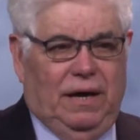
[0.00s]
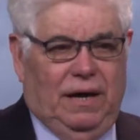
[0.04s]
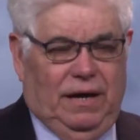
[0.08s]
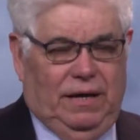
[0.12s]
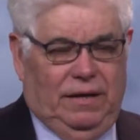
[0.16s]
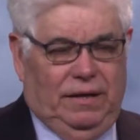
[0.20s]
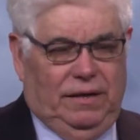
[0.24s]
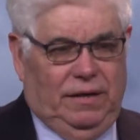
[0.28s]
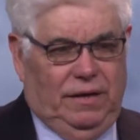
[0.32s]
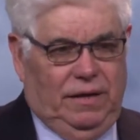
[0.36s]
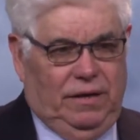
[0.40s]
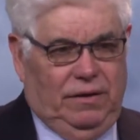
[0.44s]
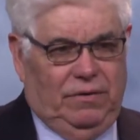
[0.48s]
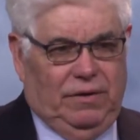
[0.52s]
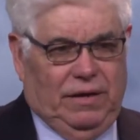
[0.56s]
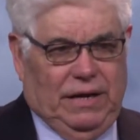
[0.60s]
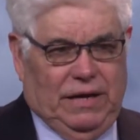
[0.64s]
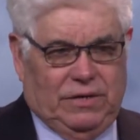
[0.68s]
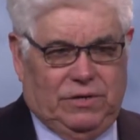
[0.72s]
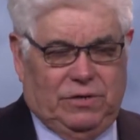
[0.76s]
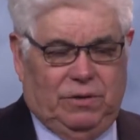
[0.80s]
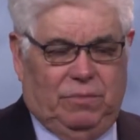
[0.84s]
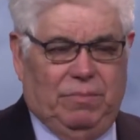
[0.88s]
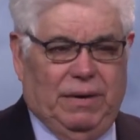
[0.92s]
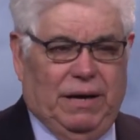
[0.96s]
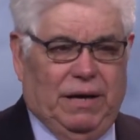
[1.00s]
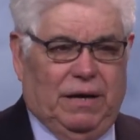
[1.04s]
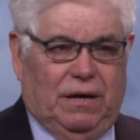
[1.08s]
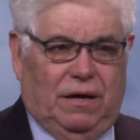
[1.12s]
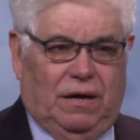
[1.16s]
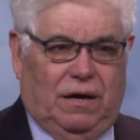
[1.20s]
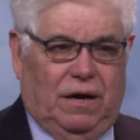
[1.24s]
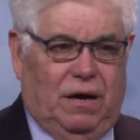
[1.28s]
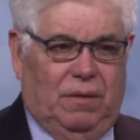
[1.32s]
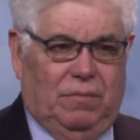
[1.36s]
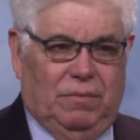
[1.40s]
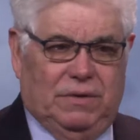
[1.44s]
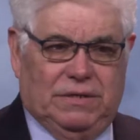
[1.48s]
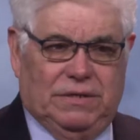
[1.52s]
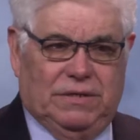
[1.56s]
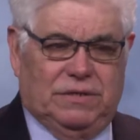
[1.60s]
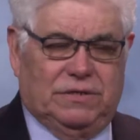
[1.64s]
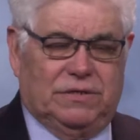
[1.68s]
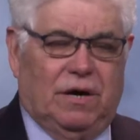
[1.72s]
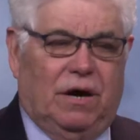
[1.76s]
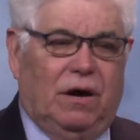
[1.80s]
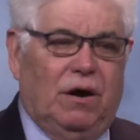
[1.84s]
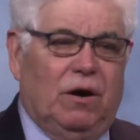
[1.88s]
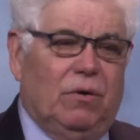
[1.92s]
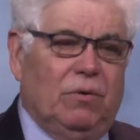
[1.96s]
And International Bank of Commerce
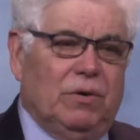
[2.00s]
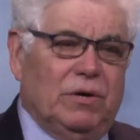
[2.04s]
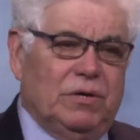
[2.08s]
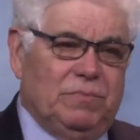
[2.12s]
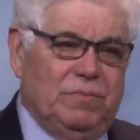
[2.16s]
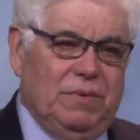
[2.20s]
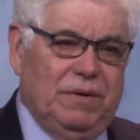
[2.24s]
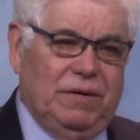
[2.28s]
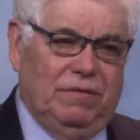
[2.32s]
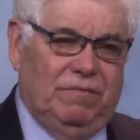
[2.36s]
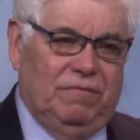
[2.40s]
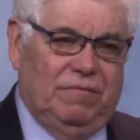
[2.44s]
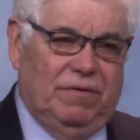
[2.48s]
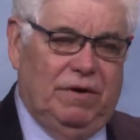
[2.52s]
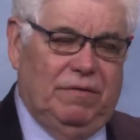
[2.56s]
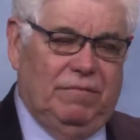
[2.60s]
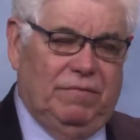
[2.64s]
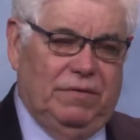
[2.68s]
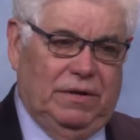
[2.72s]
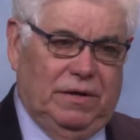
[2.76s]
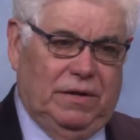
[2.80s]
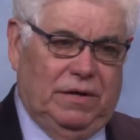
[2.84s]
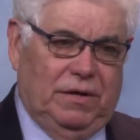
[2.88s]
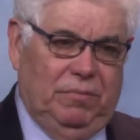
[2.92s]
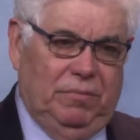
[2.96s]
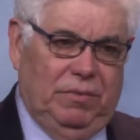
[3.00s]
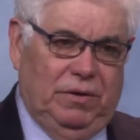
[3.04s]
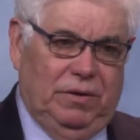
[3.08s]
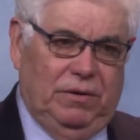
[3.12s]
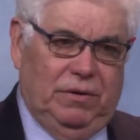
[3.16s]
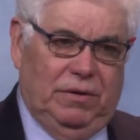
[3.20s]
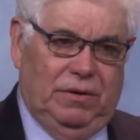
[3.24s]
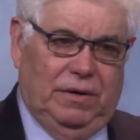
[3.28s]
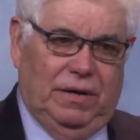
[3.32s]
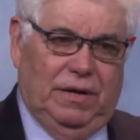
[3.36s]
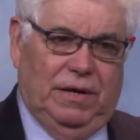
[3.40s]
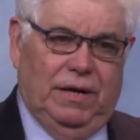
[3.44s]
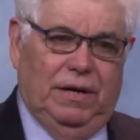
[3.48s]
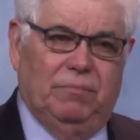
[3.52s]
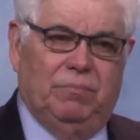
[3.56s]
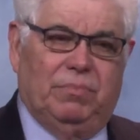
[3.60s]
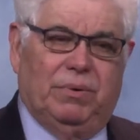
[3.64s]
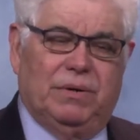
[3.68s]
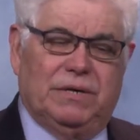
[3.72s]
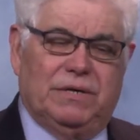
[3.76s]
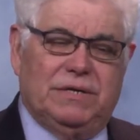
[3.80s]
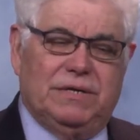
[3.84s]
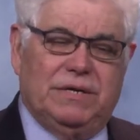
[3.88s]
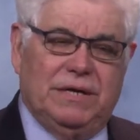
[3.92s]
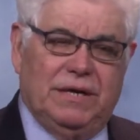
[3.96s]
has always been involved in the community, and
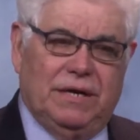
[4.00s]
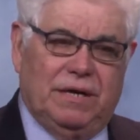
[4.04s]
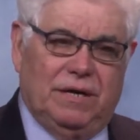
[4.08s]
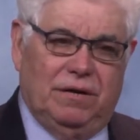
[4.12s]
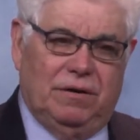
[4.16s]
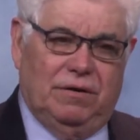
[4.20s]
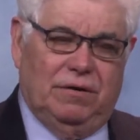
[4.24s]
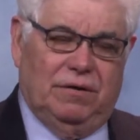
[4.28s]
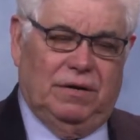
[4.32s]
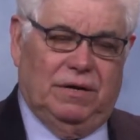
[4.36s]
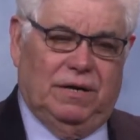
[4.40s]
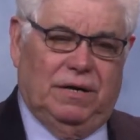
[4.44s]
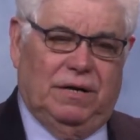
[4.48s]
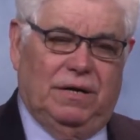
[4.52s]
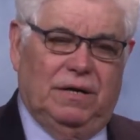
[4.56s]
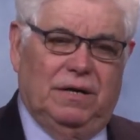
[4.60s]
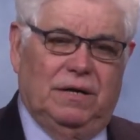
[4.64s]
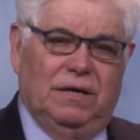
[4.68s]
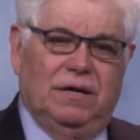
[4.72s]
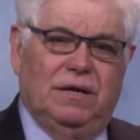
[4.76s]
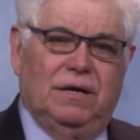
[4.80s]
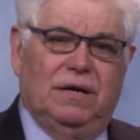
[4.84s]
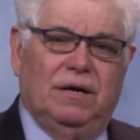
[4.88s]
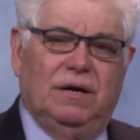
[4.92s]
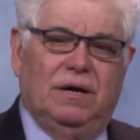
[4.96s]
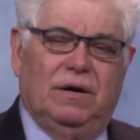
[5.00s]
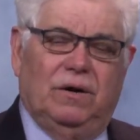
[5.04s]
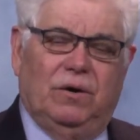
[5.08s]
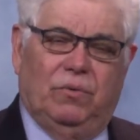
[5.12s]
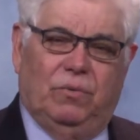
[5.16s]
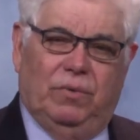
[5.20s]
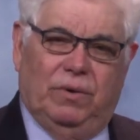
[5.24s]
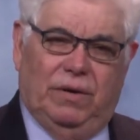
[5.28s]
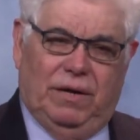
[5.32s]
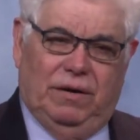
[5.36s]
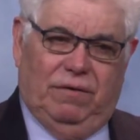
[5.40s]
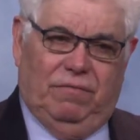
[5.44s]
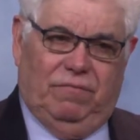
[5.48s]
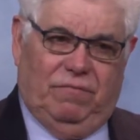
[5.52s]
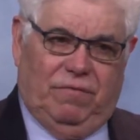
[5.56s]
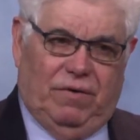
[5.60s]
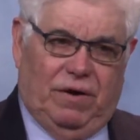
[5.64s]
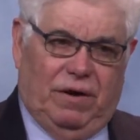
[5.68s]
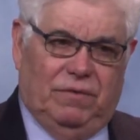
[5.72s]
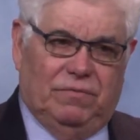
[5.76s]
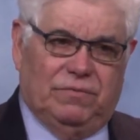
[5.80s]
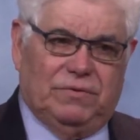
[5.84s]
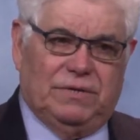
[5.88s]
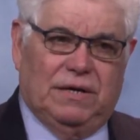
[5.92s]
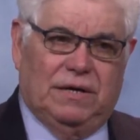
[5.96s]
particularly when it
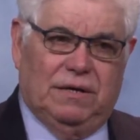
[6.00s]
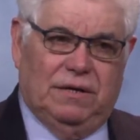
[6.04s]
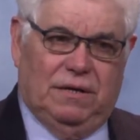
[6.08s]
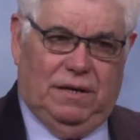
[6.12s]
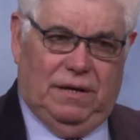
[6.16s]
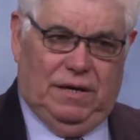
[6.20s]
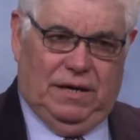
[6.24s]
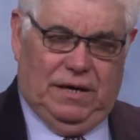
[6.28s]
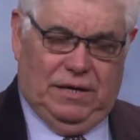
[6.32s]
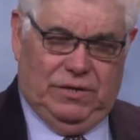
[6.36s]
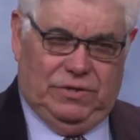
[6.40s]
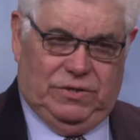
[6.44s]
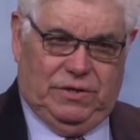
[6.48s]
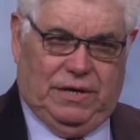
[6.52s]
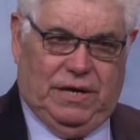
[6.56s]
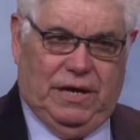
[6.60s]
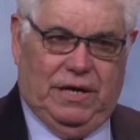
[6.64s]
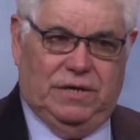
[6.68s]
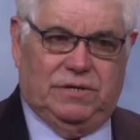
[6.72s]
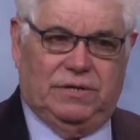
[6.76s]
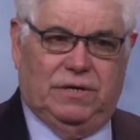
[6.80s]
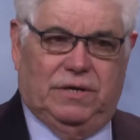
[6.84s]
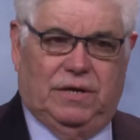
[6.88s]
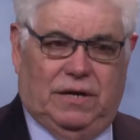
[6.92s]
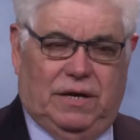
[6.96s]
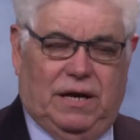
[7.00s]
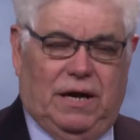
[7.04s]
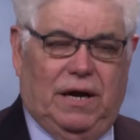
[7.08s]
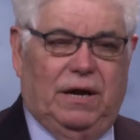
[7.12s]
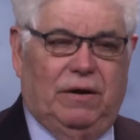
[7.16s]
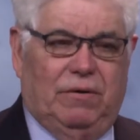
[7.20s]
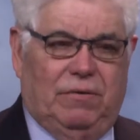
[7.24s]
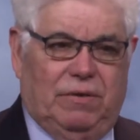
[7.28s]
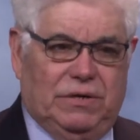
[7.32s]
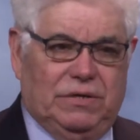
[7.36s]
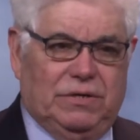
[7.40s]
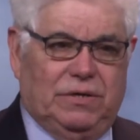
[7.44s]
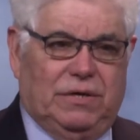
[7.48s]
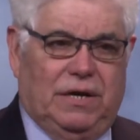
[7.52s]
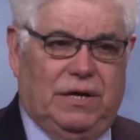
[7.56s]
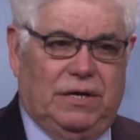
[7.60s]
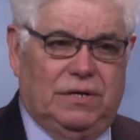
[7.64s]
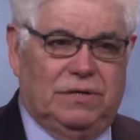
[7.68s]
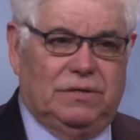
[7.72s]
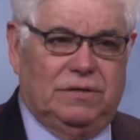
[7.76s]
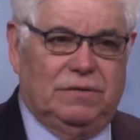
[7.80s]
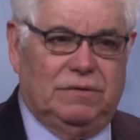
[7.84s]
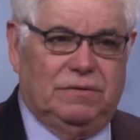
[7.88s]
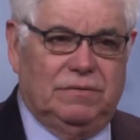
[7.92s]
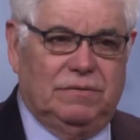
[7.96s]
involves education and higher
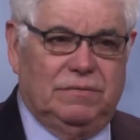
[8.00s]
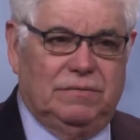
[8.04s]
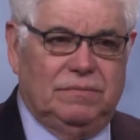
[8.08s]
education.